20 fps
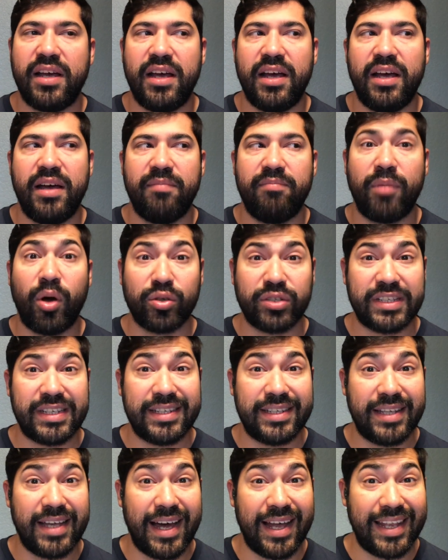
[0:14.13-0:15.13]

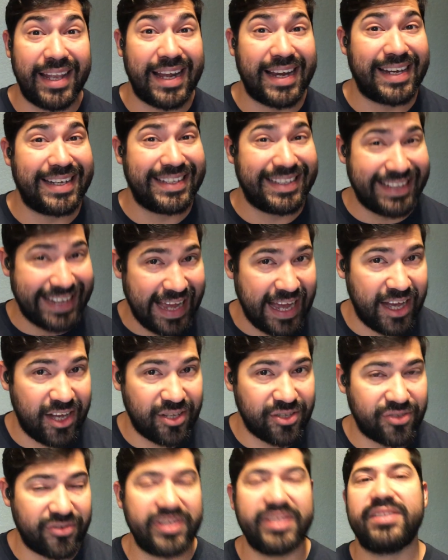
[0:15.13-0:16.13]
mostly a lot of
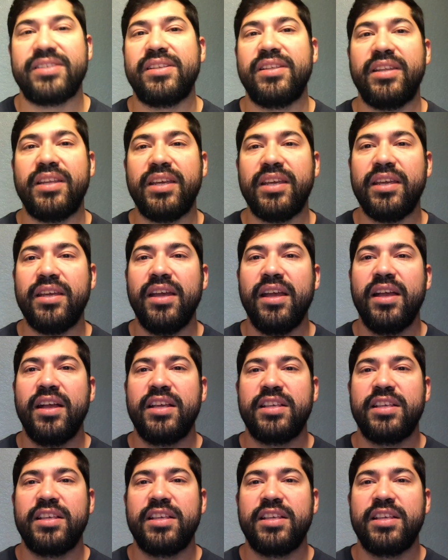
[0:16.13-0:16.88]
downs recently,